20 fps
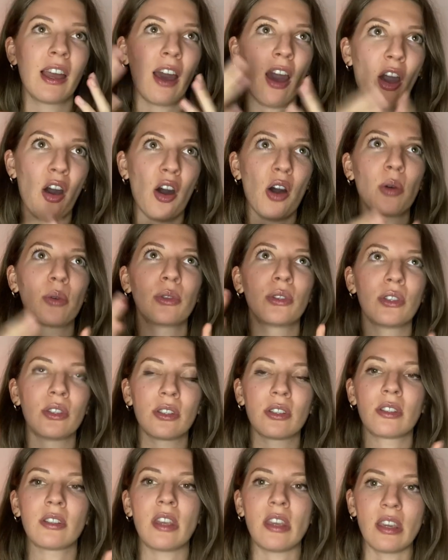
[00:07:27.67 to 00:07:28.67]
how
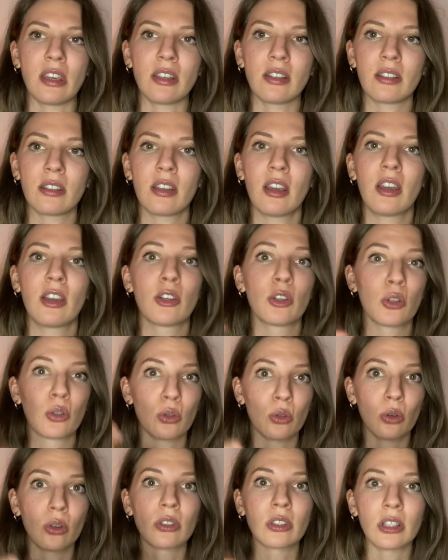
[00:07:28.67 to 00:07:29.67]
these things
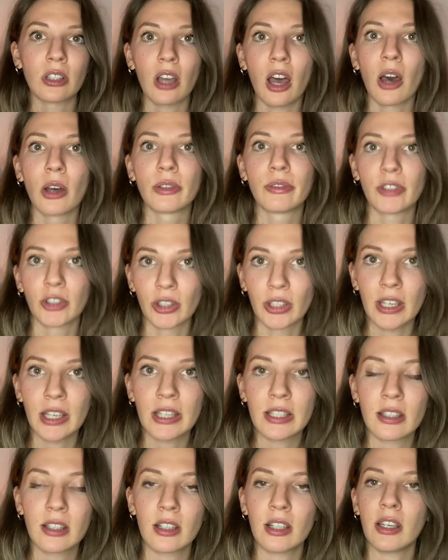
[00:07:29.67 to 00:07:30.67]
sorted out very
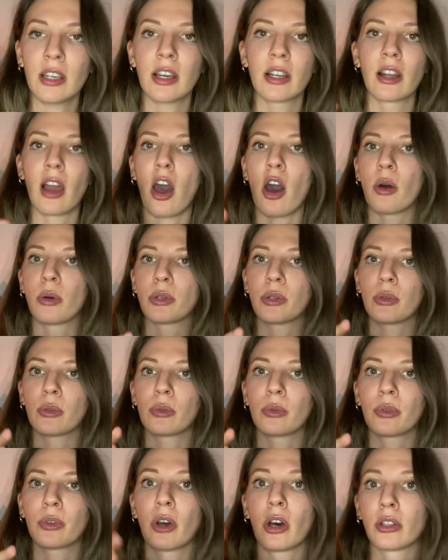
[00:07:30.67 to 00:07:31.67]
easily and how
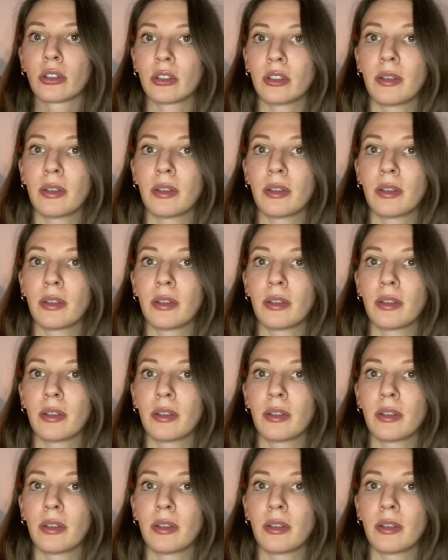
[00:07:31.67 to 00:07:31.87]
you got